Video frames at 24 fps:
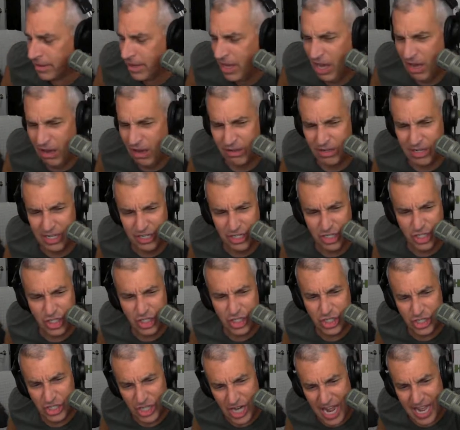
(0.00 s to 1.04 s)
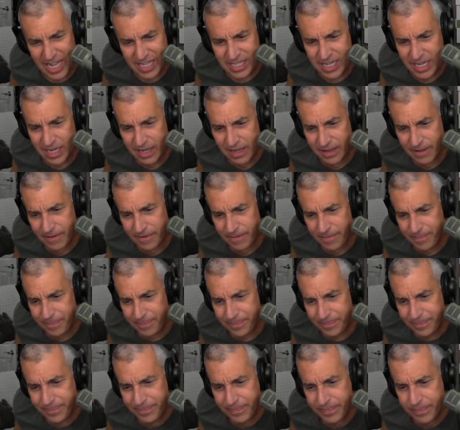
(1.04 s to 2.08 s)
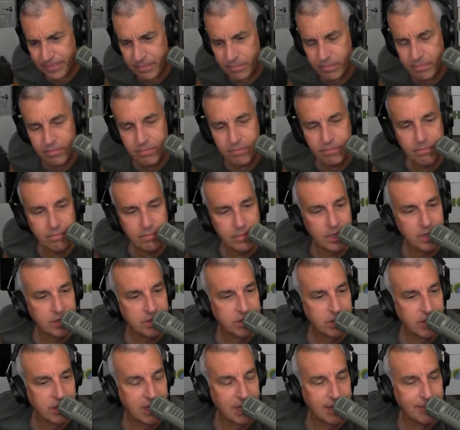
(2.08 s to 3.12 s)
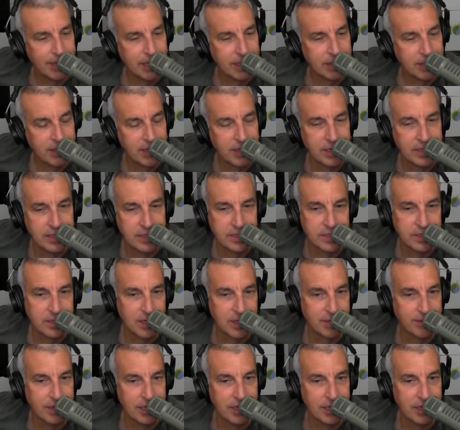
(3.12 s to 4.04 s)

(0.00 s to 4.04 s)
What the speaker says: Holy shit. So then I'm like, oh, this is